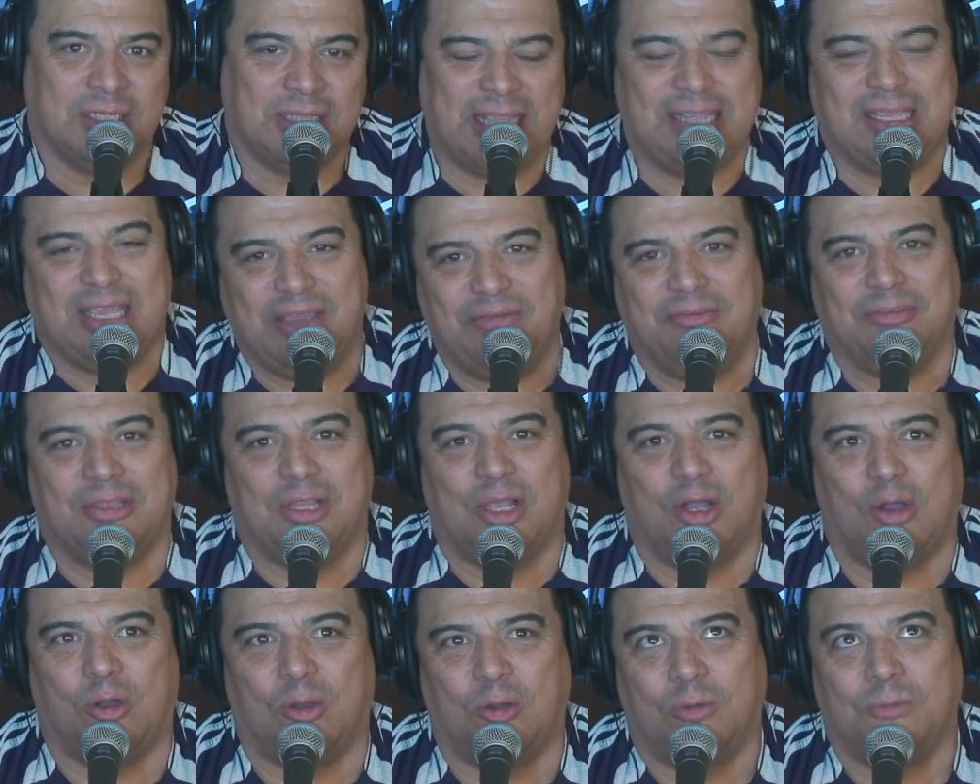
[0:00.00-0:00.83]
Like
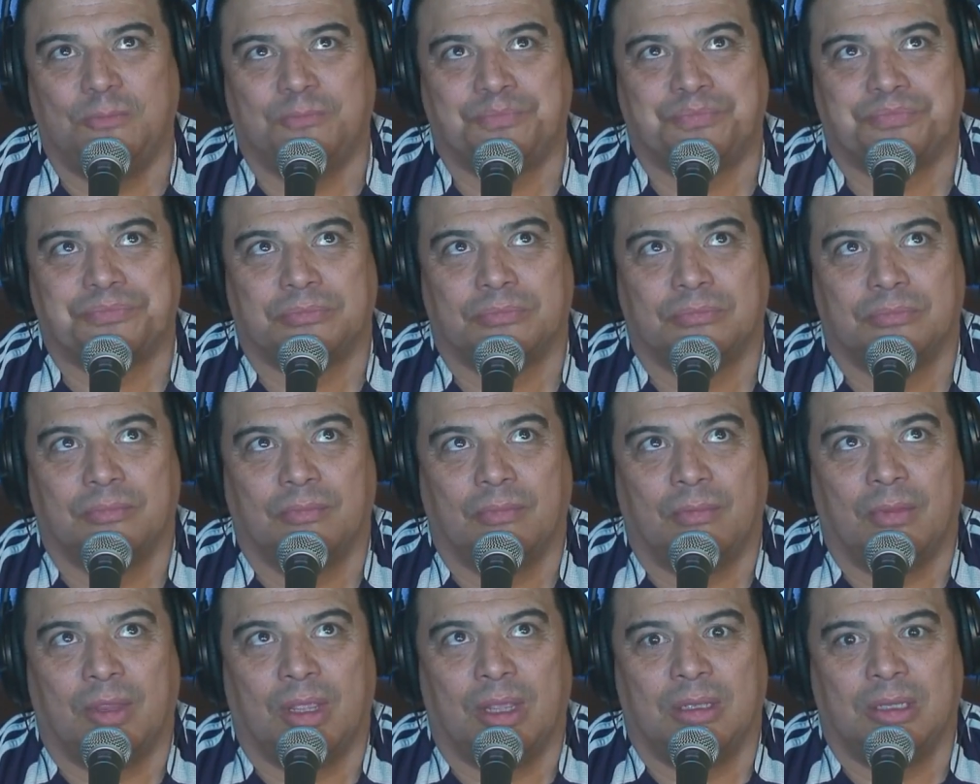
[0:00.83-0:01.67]
even though,
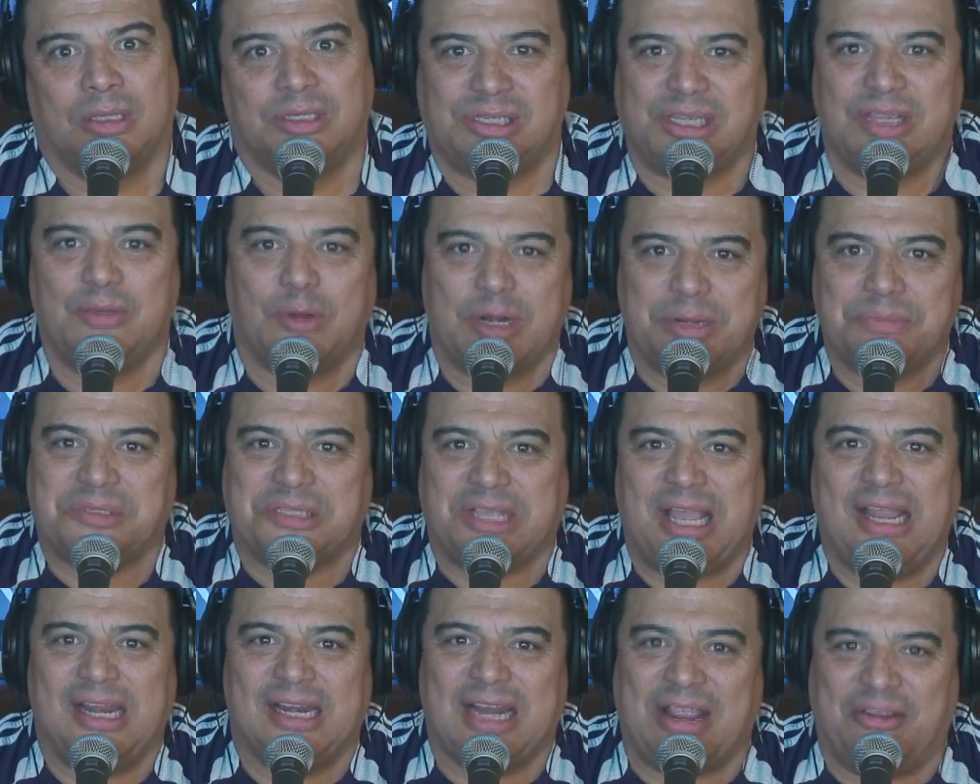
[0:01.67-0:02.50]
you see what I'm
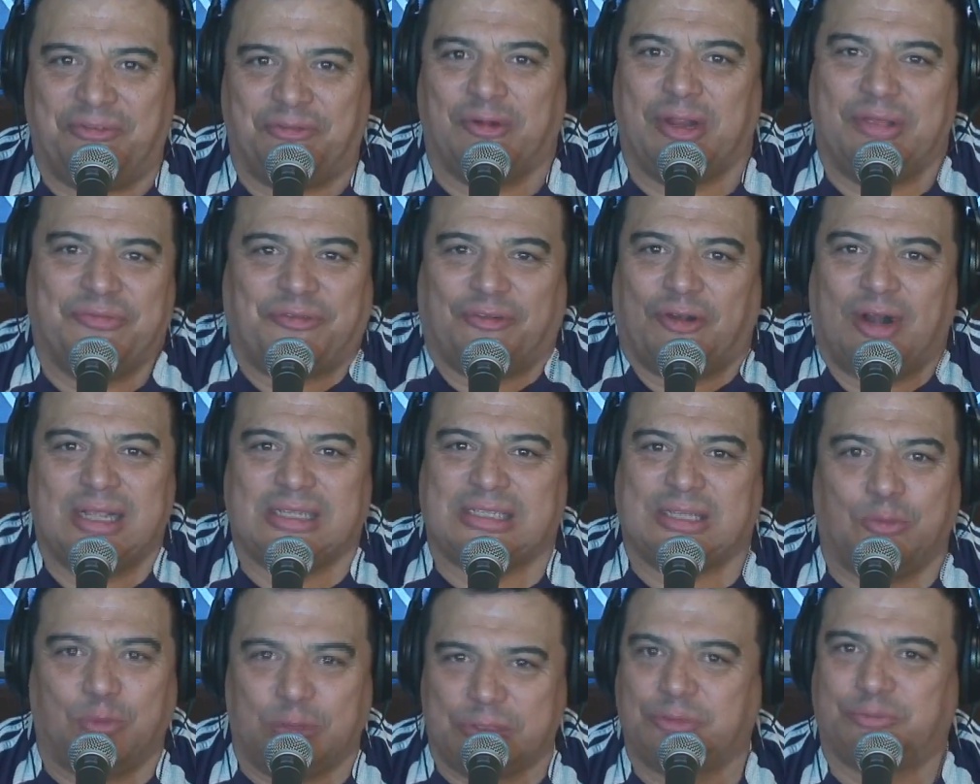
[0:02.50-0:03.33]
saying? Like for
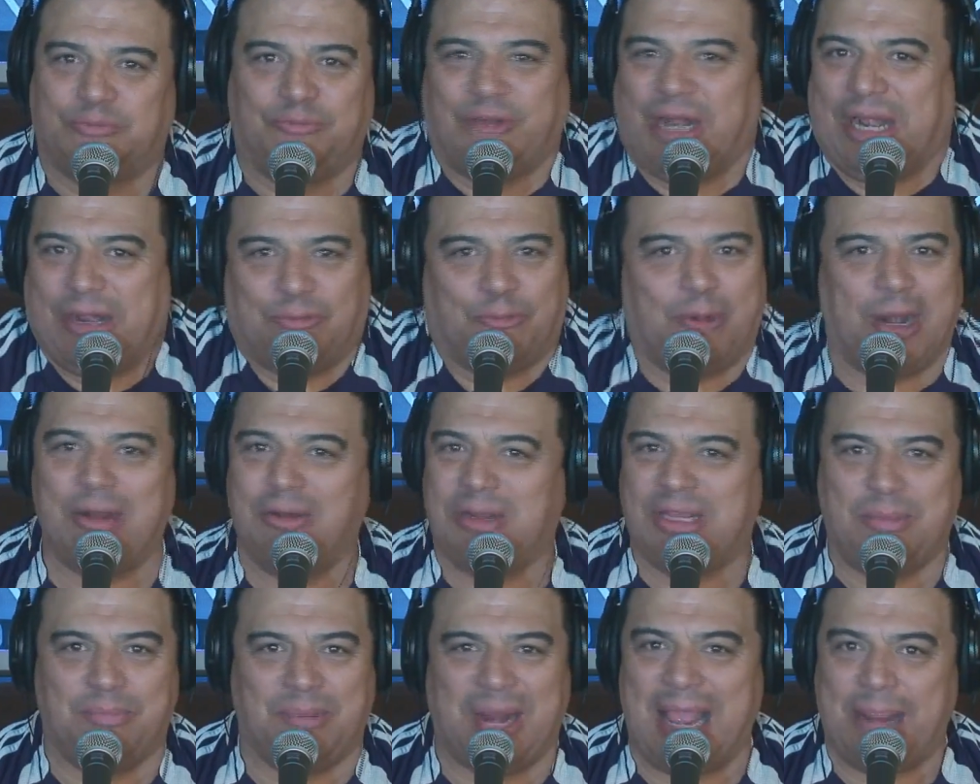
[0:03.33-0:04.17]
us, it was
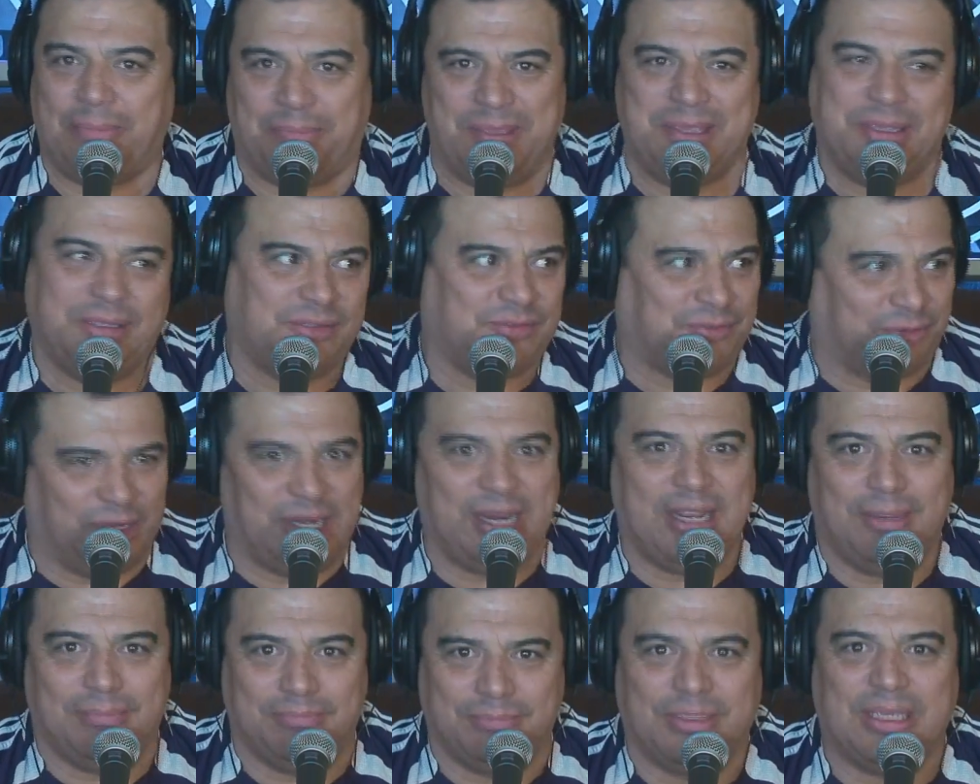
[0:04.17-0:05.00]
rarely black beans.
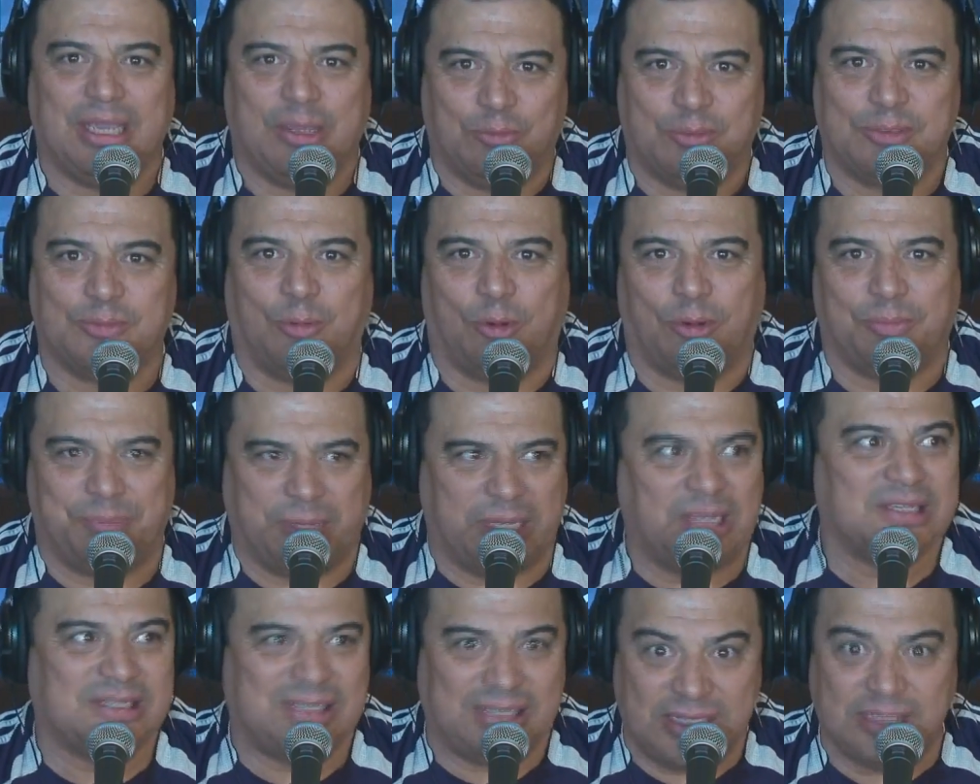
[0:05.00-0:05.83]
For him, it was more
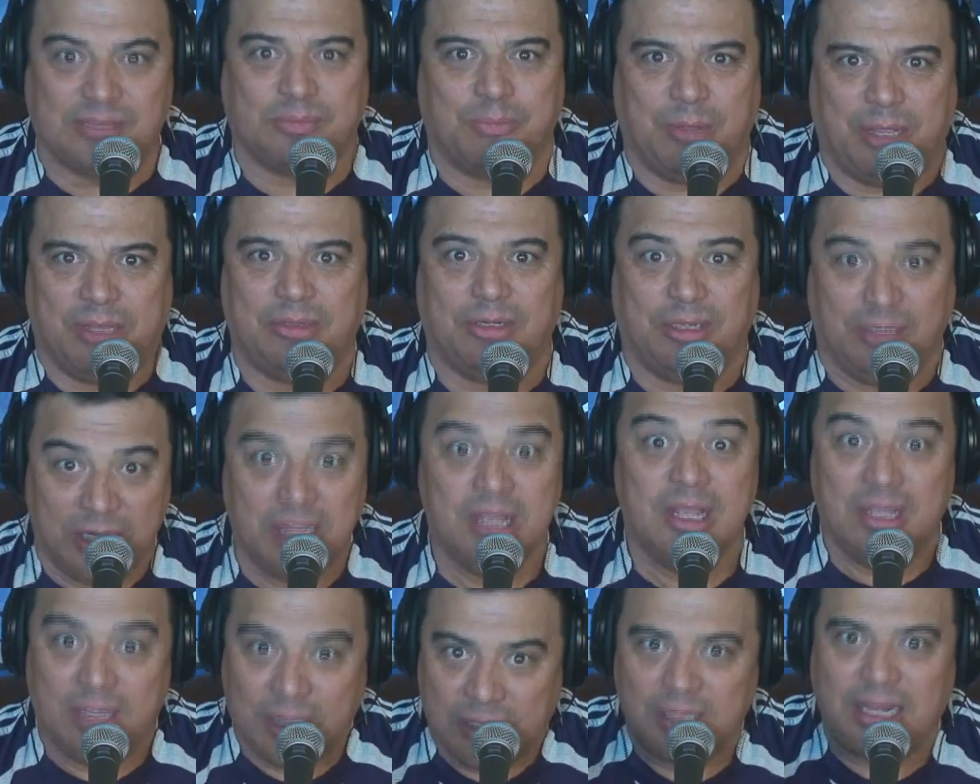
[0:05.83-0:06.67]
because his mother
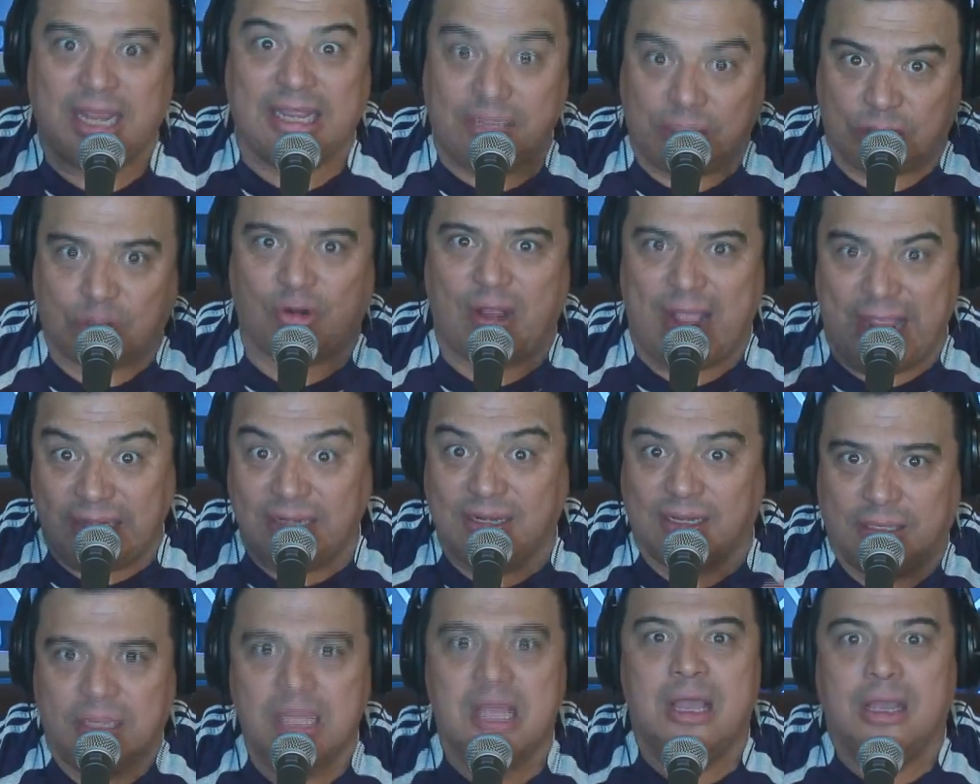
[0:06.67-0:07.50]
like
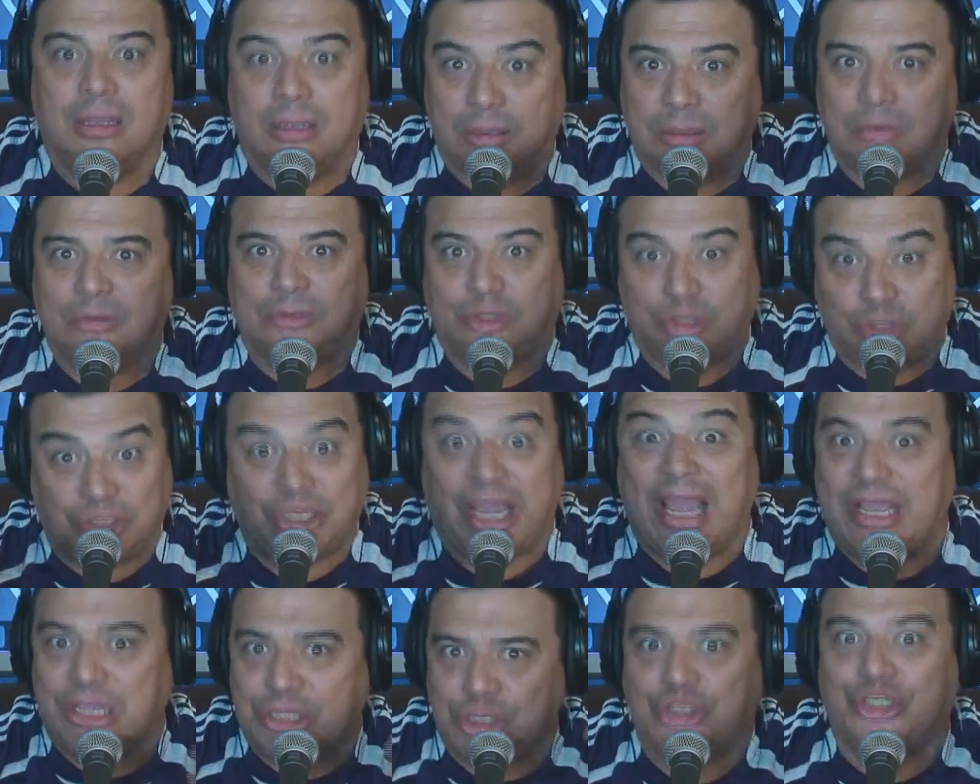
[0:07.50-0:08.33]
tried to
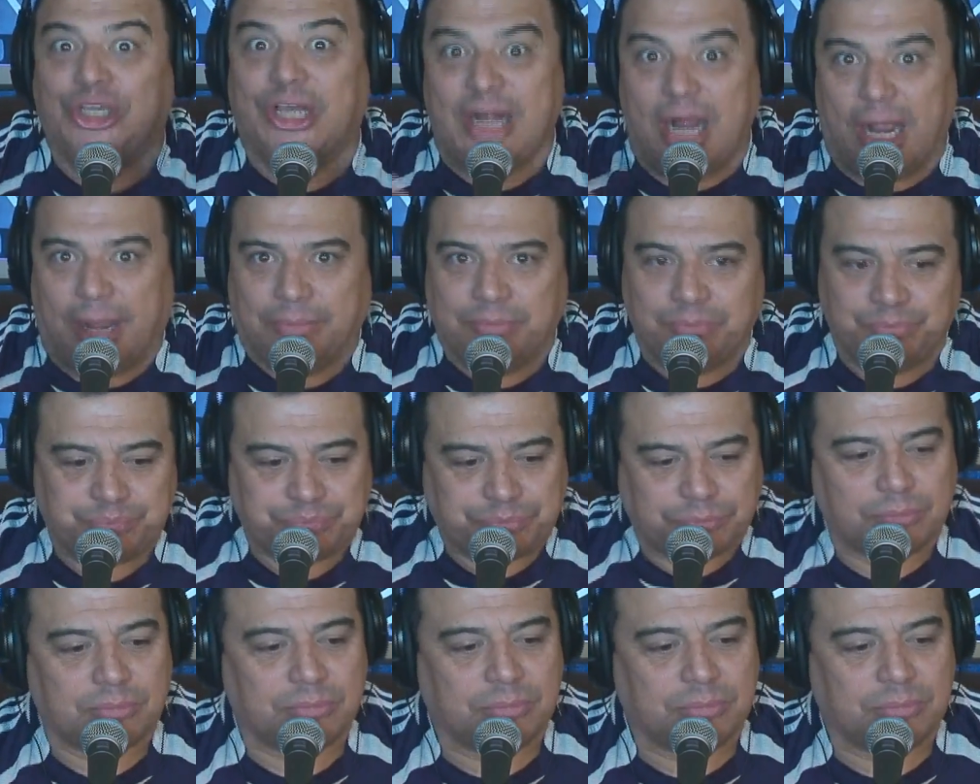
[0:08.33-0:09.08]
change it up.